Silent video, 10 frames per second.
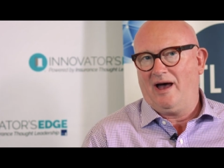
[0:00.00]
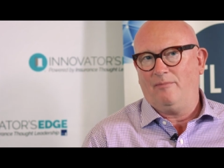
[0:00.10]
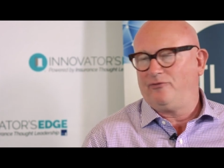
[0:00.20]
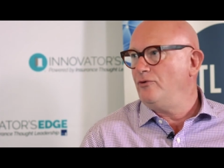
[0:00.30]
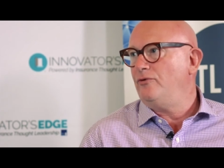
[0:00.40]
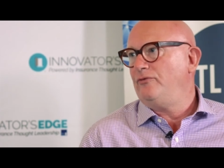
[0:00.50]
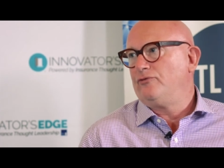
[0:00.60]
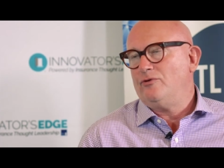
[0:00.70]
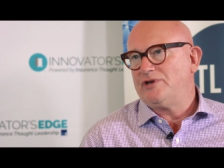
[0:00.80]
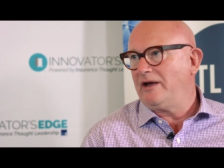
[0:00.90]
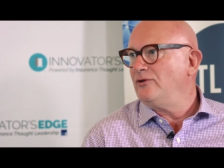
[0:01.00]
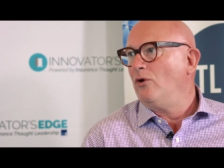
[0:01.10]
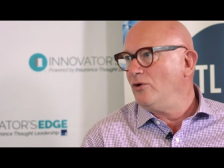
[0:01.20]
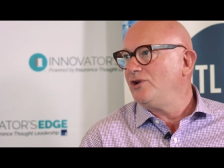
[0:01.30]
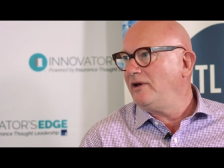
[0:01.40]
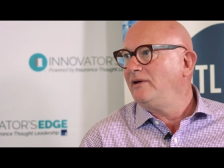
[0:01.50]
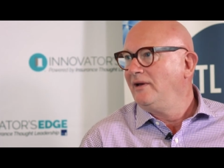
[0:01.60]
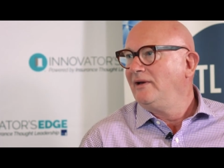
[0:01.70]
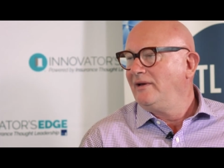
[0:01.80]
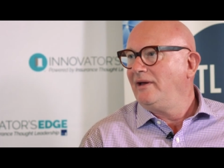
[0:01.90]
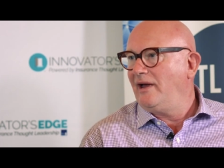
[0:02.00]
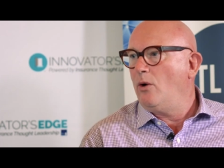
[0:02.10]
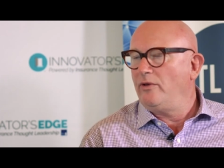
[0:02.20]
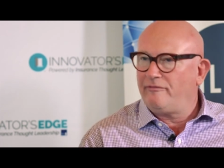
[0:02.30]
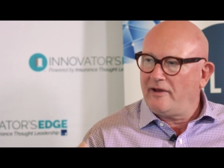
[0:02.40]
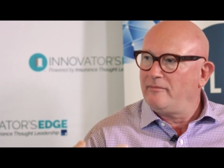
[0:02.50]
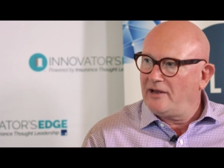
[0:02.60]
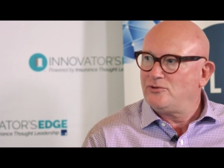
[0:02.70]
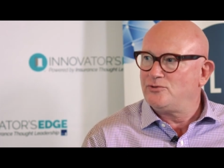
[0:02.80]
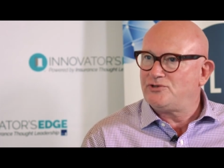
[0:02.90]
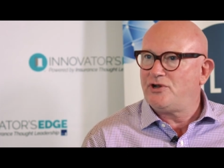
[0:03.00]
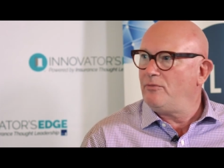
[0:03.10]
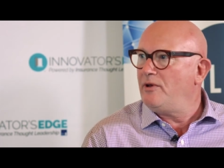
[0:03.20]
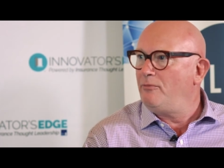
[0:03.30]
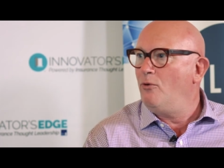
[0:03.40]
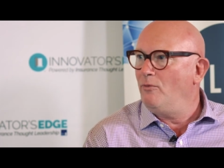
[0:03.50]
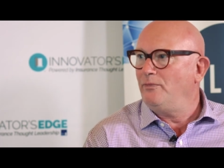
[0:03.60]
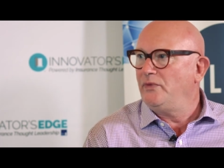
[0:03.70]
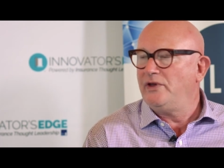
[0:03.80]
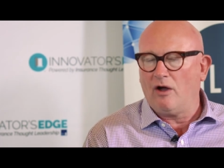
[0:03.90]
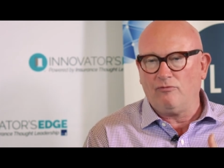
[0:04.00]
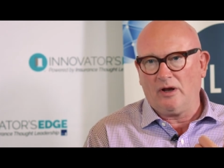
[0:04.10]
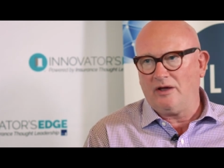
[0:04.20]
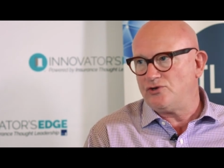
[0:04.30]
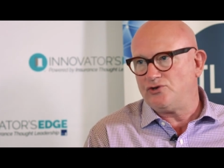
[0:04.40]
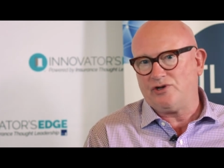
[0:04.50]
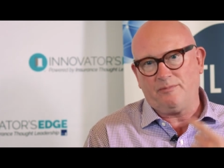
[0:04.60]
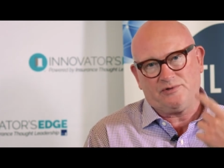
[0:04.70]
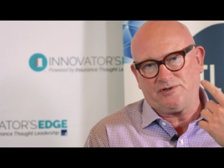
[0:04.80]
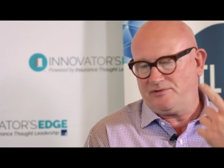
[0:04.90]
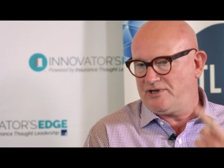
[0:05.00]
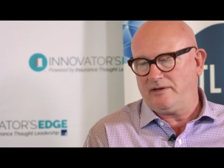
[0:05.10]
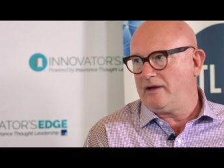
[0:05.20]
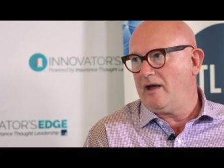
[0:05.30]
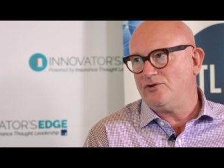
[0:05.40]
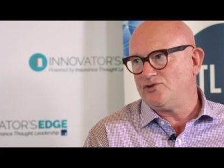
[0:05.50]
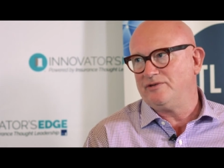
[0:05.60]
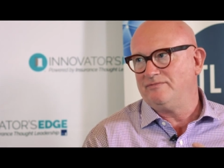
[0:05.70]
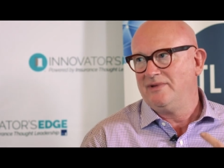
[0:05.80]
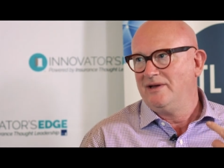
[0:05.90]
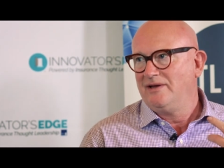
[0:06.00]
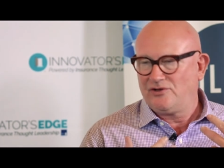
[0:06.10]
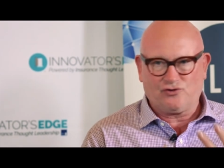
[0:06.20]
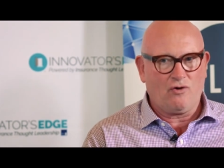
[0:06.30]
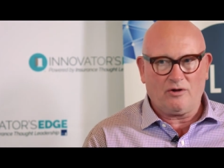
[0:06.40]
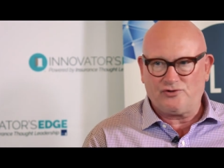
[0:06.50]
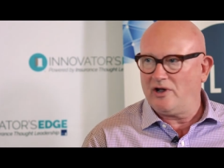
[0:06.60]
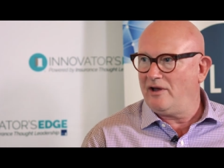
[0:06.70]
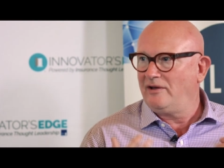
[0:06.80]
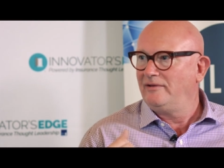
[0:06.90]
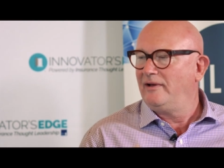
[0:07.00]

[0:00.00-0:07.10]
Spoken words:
through technology, you know, the fundamentals are terribly important. You know, relationships, syndication, structure.